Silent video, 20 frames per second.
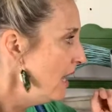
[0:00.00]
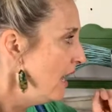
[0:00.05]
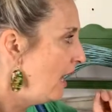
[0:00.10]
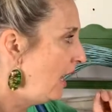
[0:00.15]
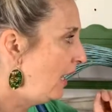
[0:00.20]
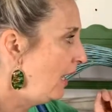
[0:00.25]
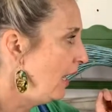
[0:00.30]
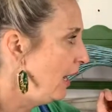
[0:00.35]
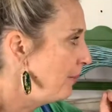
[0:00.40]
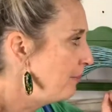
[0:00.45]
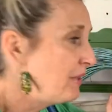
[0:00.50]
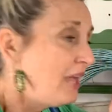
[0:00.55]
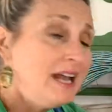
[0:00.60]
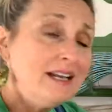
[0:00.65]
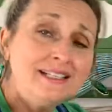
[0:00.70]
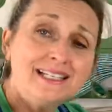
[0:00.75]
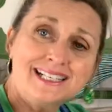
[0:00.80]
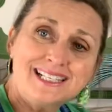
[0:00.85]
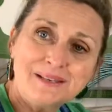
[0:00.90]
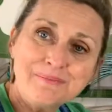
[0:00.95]
Um,
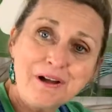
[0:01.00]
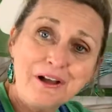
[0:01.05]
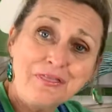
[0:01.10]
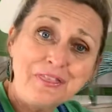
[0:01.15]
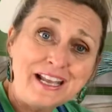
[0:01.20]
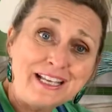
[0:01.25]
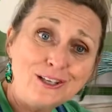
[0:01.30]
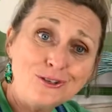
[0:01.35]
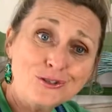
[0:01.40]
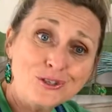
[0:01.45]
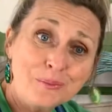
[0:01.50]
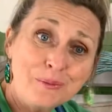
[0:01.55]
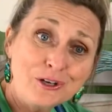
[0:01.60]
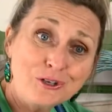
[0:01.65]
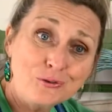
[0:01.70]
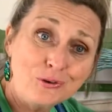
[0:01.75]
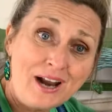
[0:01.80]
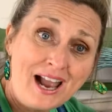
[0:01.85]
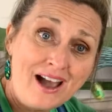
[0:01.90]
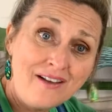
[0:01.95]
Dixie Belle, thank you so much
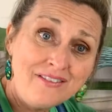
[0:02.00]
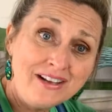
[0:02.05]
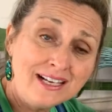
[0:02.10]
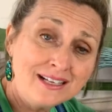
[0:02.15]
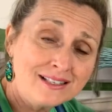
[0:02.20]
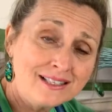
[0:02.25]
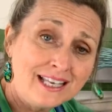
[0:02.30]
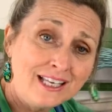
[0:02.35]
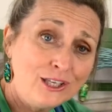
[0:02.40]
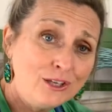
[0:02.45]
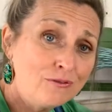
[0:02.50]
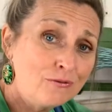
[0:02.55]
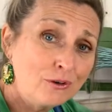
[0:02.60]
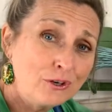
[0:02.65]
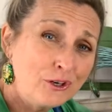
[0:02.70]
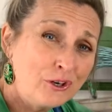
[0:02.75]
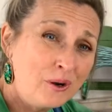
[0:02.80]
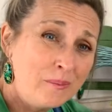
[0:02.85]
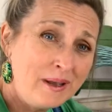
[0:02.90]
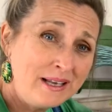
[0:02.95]
for having us. Thank you for
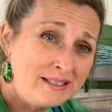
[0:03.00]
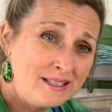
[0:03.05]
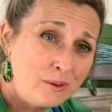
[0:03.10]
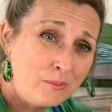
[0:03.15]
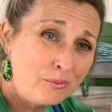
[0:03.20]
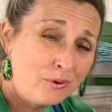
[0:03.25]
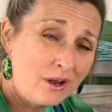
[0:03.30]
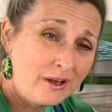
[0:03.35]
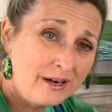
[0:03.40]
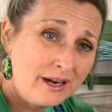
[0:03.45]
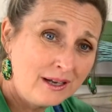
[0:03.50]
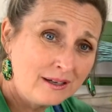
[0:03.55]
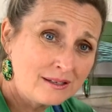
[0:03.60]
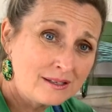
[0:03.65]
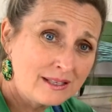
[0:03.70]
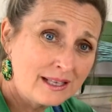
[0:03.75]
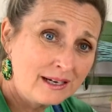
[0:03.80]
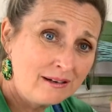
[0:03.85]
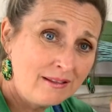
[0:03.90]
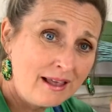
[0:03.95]
your amazing products
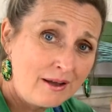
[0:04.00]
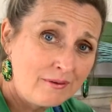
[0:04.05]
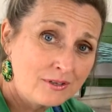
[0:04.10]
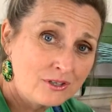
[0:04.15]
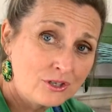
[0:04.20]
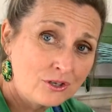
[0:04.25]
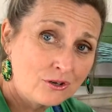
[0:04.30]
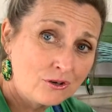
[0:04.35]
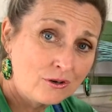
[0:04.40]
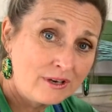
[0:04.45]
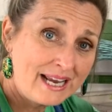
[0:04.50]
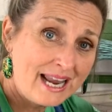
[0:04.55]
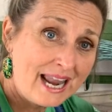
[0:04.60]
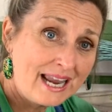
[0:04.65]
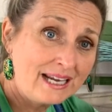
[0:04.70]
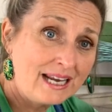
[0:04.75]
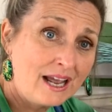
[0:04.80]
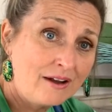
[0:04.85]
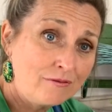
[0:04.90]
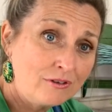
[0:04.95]
that allow us to
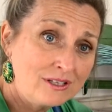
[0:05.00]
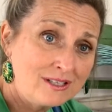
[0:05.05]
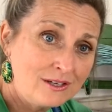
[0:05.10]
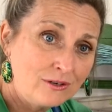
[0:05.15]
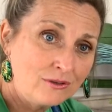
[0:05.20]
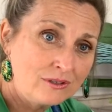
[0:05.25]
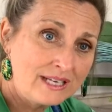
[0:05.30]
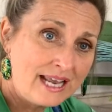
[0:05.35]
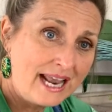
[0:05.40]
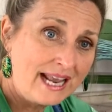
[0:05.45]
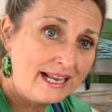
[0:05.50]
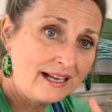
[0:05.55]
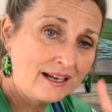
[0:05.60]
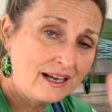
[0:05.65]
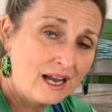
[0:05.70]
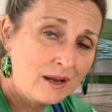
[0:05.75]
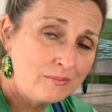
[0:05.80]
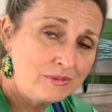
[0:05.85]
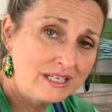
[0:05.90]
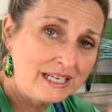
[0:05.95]
create every single day and
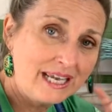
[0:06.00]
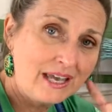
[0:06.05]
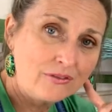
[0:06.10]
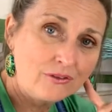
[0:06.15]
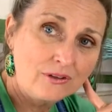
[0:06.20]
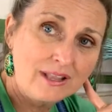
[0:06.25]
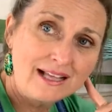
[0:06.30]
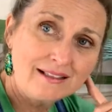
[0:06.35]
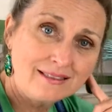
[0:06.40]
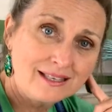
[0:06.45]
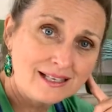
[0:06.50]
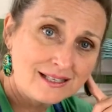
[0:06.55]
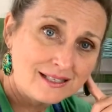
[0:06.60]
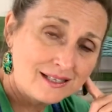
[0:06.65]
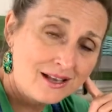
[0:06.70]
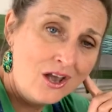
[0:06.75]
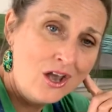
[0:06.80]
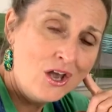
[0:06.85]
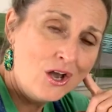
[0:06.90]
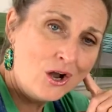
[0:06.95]
come together like this
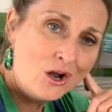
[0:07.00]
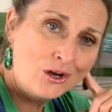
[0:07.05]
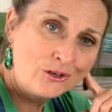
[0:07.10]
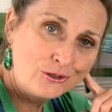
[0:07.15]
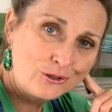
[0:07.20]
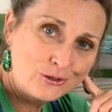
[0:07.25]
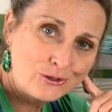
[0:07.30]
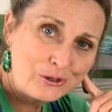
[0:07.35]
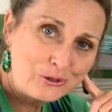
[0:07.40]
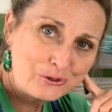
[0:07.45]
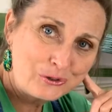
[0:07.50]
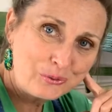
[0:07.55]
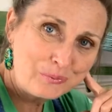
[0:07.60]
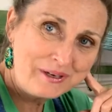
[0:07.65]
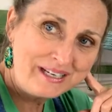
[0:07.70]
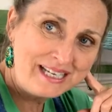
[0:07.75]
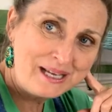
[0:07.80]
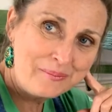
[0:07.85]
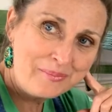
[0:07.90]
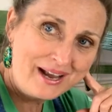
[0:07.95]
on your social
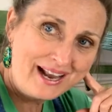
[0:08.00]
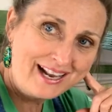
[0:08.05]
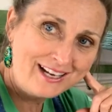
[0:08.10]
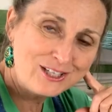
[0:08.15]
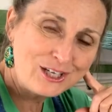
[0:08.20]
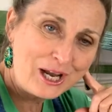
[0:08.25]
media page.